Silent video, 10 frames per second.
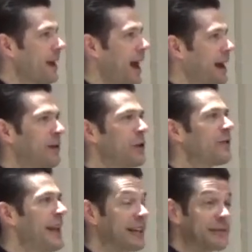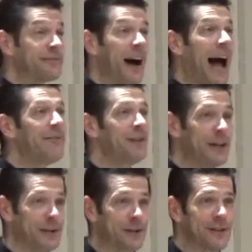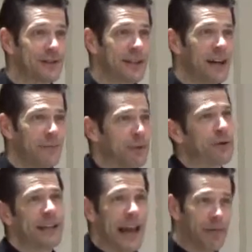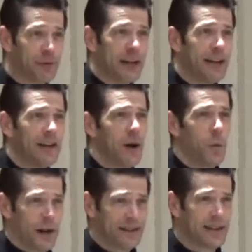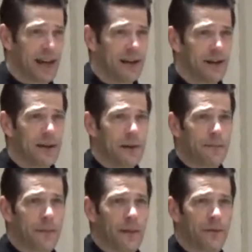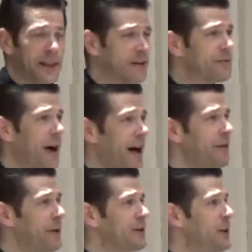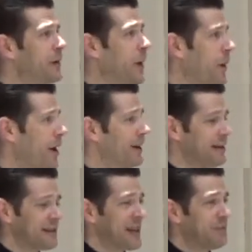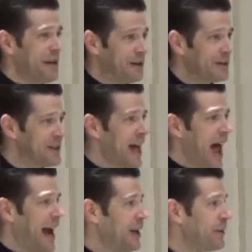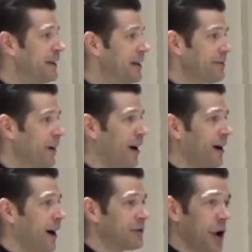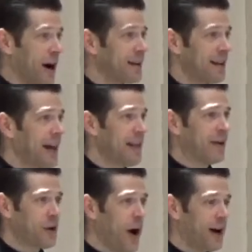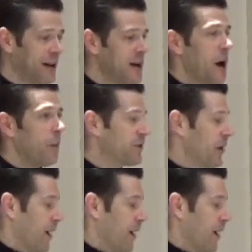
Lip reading: And he took the next 5 years, virtually every Wednesday, for the next 5 years, he would go out into St. Peter's and he would give a talk. And that talk was